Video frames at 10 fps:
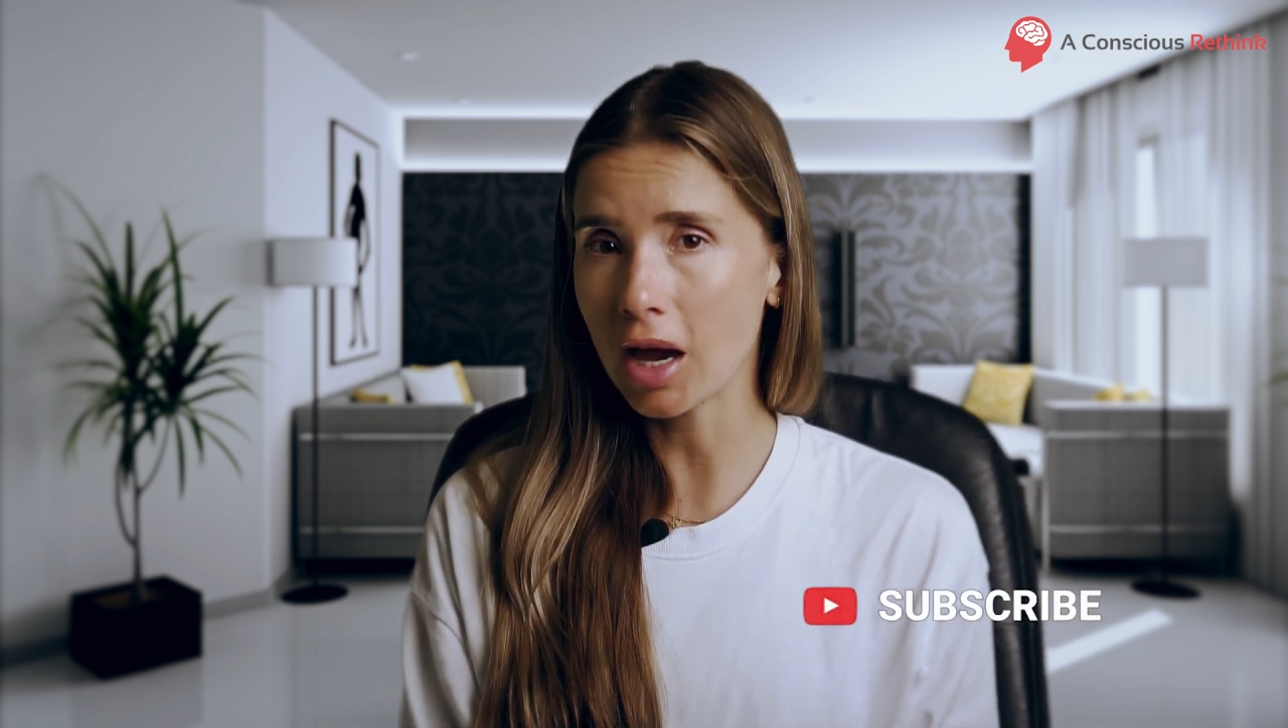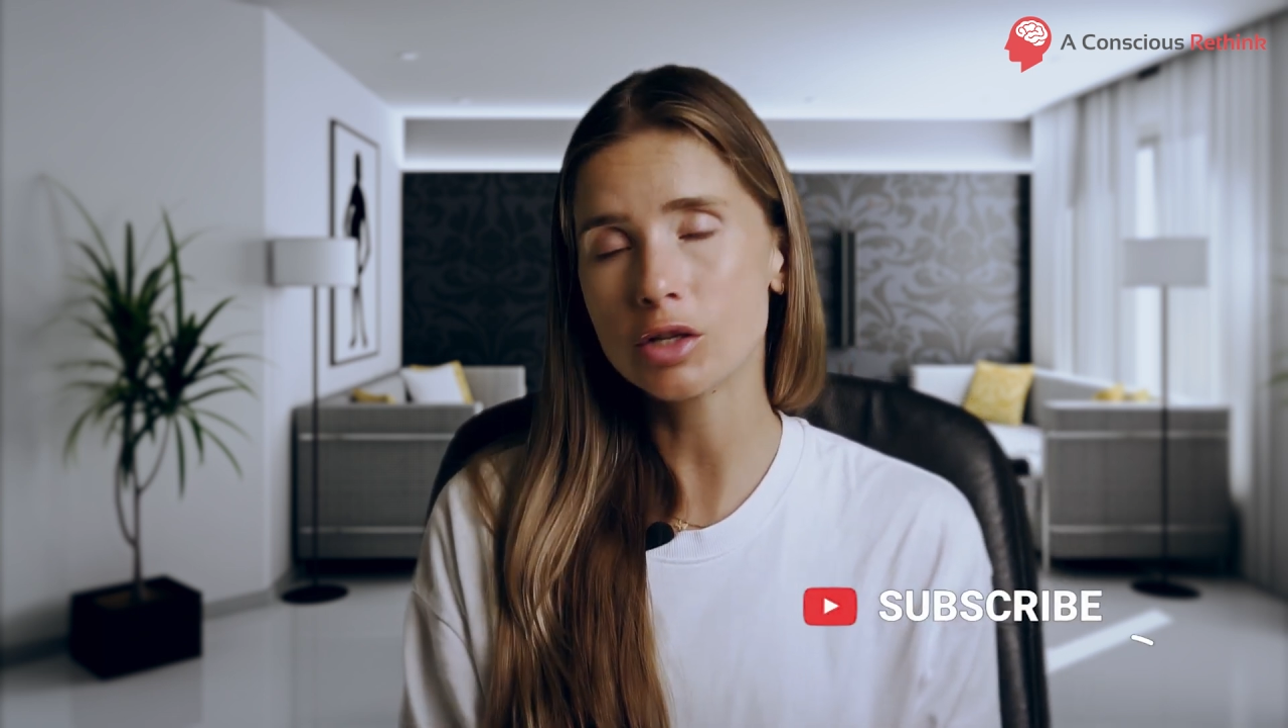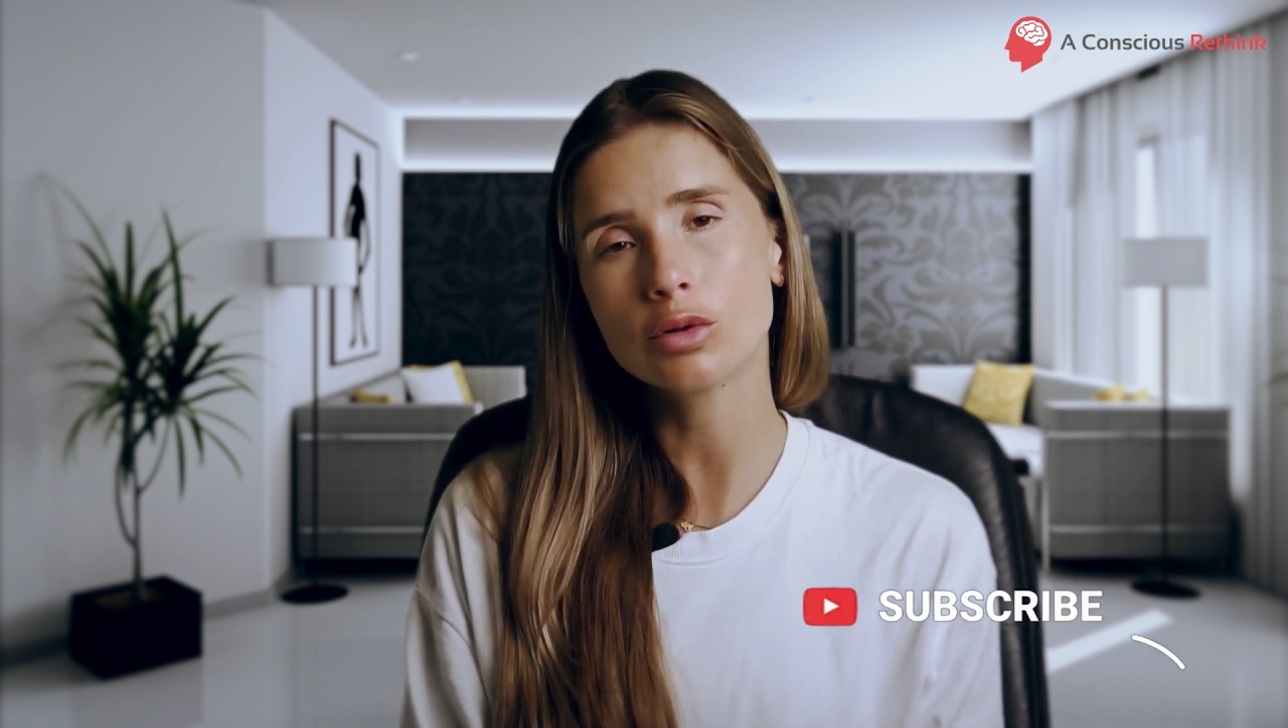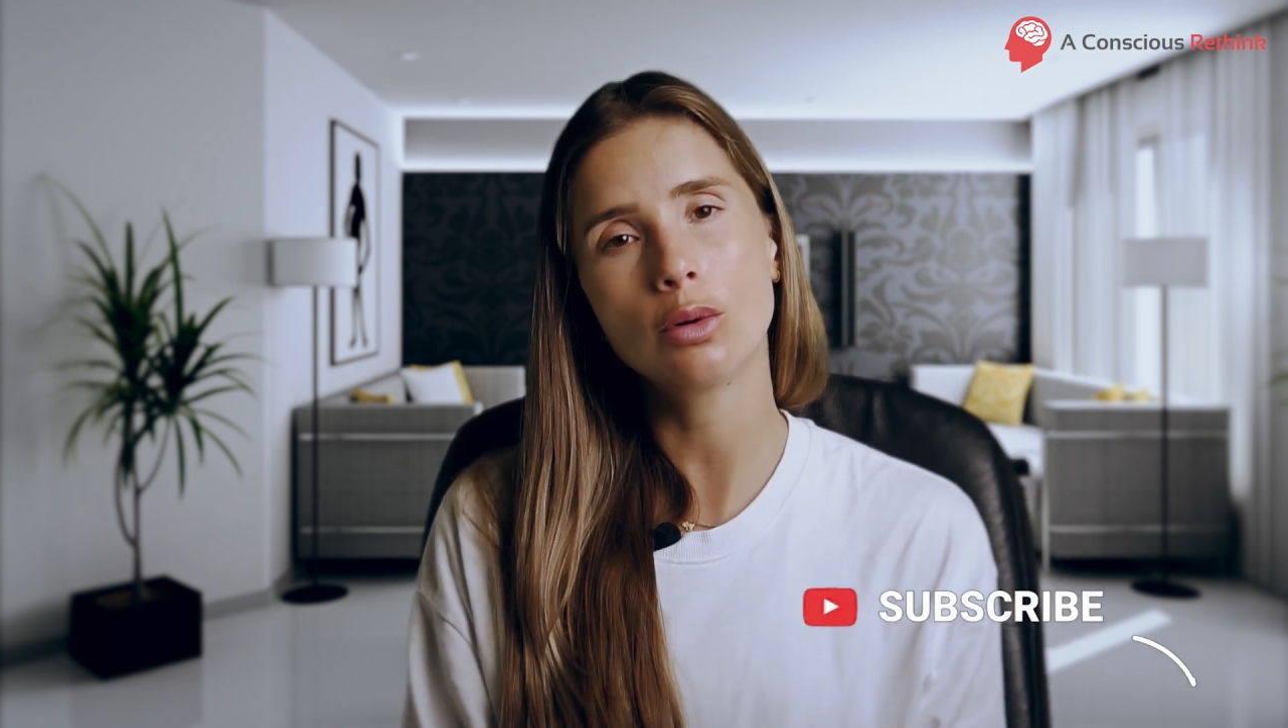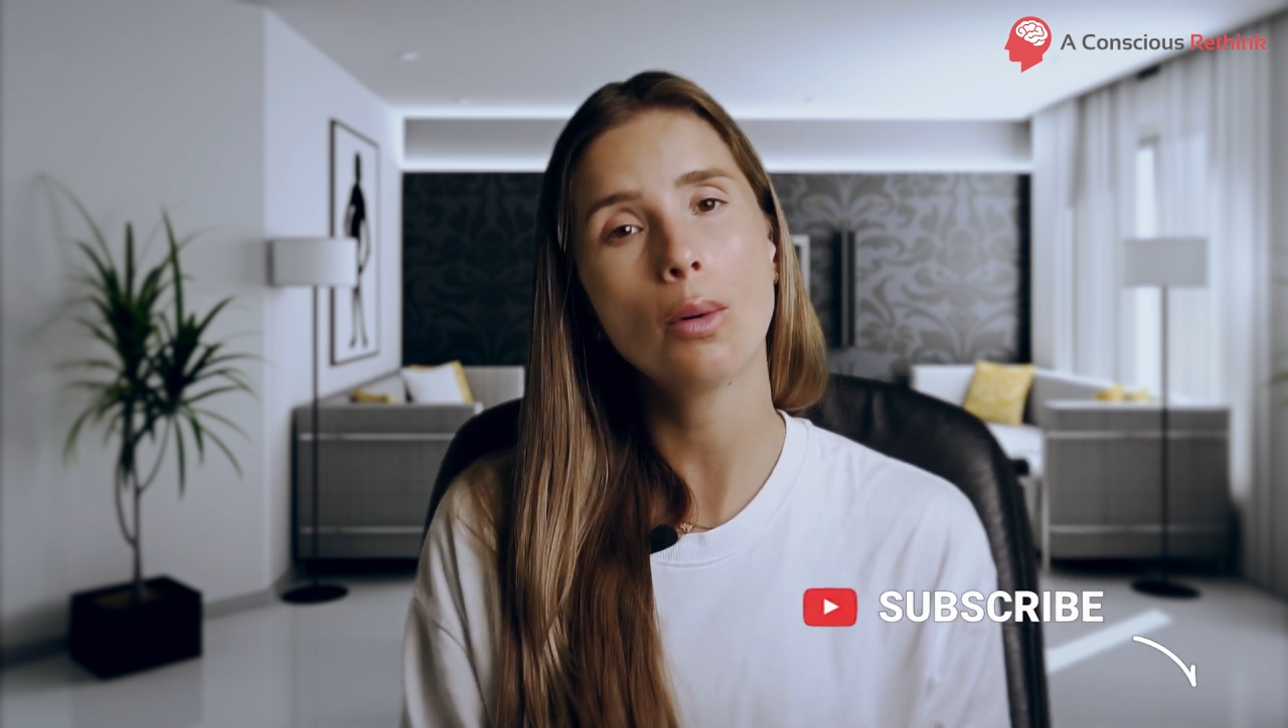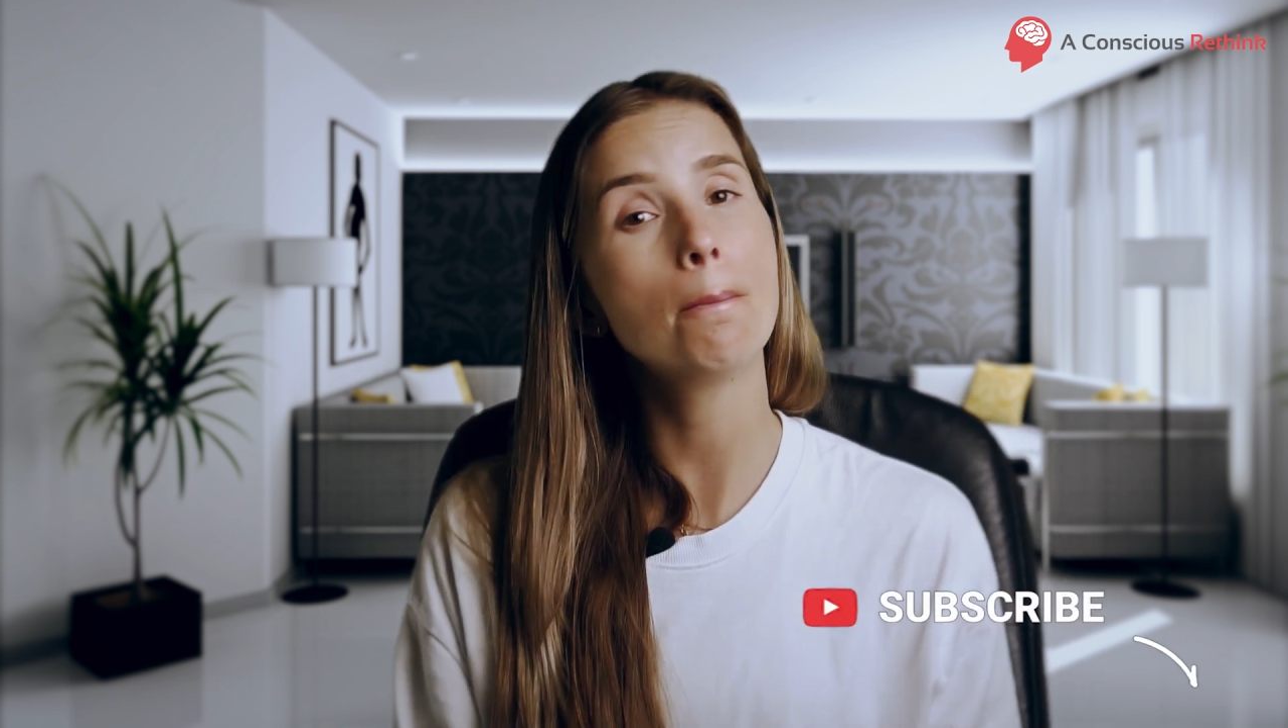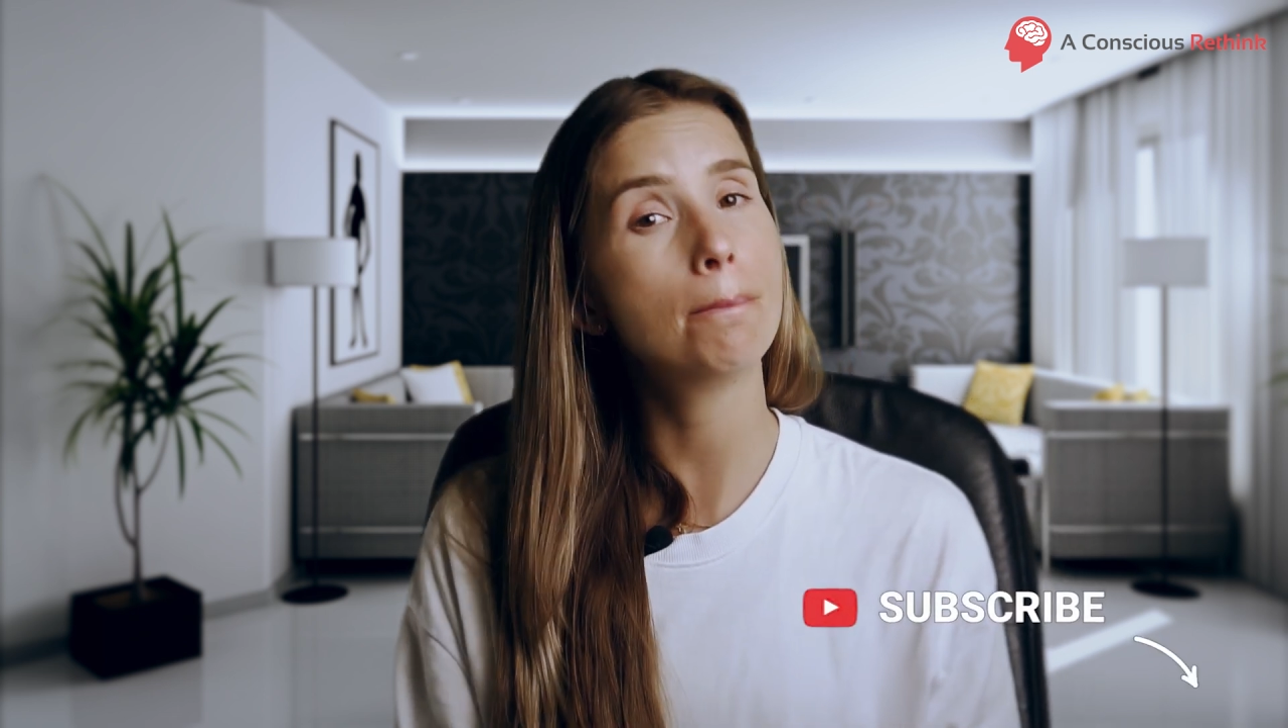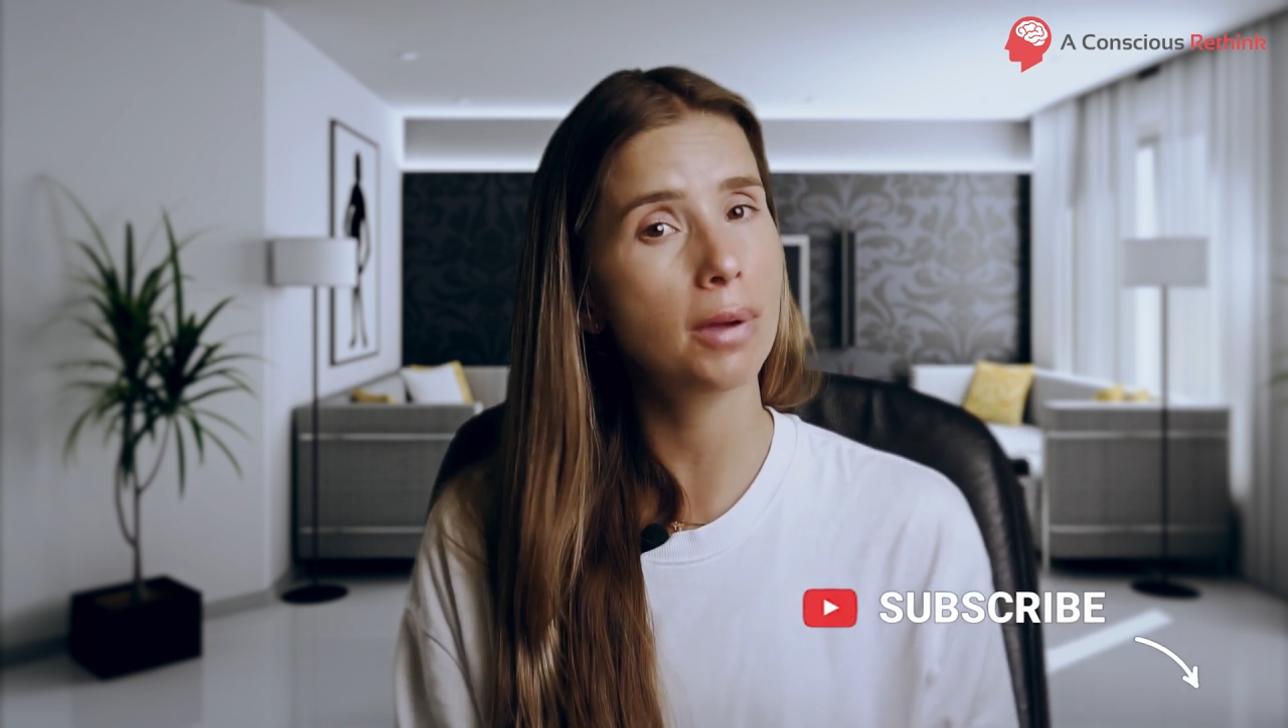casual,